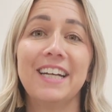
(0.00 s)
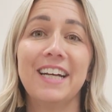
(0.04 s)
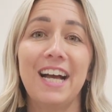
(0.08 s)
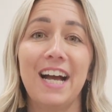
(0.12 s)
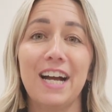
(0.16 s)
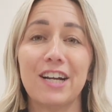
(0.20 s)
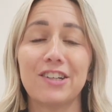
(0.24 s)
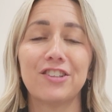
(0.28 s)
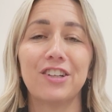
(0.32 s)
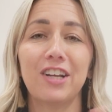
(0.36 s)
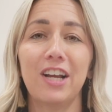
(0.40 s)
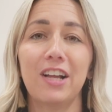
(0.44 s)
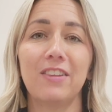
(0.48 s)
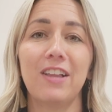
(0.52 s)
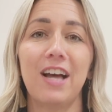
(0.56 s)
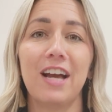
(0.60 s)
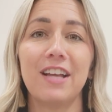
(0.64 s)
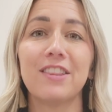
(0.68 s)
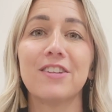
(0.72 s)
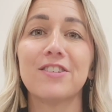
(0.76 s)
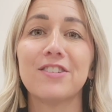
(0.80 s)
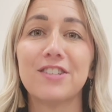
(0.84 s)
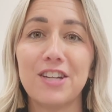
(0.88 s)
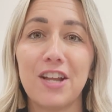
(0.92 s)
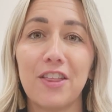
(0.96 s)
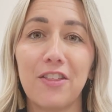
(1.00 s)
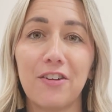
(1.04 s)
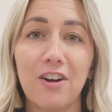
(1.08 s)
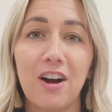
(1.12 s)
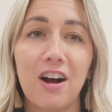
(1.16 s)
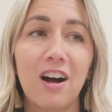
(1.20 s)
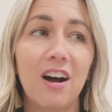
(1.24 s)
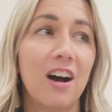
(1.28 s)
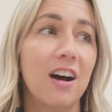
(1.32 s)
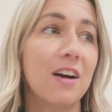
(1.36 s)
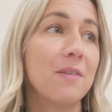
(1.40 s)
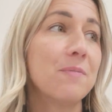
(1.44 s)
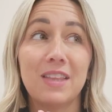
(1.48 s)
Actually, I lied, there's another
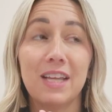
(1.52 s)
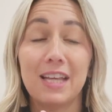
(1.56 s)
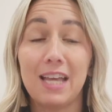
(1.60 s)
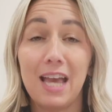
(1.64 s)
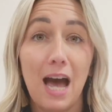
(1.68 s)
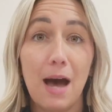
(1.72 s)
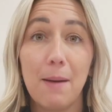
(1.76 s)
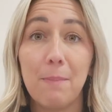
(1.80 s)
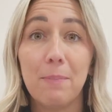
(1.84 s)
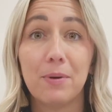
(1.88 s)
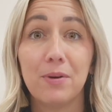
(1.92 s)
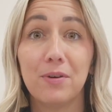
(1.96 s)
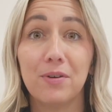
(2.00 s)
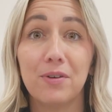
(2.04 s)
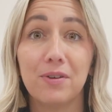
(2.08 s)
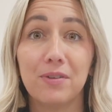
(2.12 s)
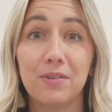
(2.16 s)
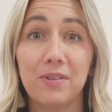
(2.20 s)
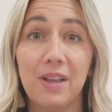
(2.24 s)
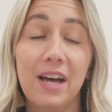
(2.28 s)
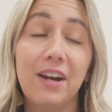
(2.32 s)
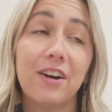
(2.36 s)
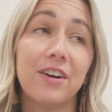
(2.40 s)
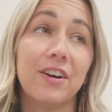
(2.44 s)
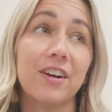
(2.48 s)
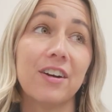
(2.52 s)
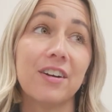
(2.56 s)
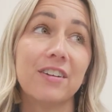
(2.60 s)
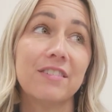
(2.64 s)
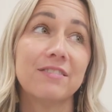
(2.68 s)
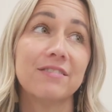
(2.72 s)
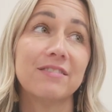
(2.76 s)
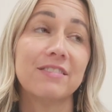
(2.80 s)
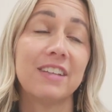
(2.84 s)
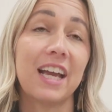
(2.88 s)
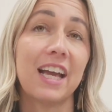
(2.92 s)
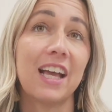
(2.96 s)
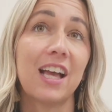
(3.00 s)
aha. The capital letter.
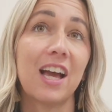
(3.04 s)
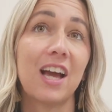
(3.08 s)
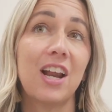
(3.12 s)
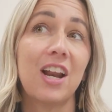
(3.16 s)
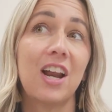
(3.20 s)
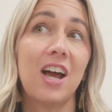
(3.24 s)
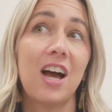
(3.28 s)
Like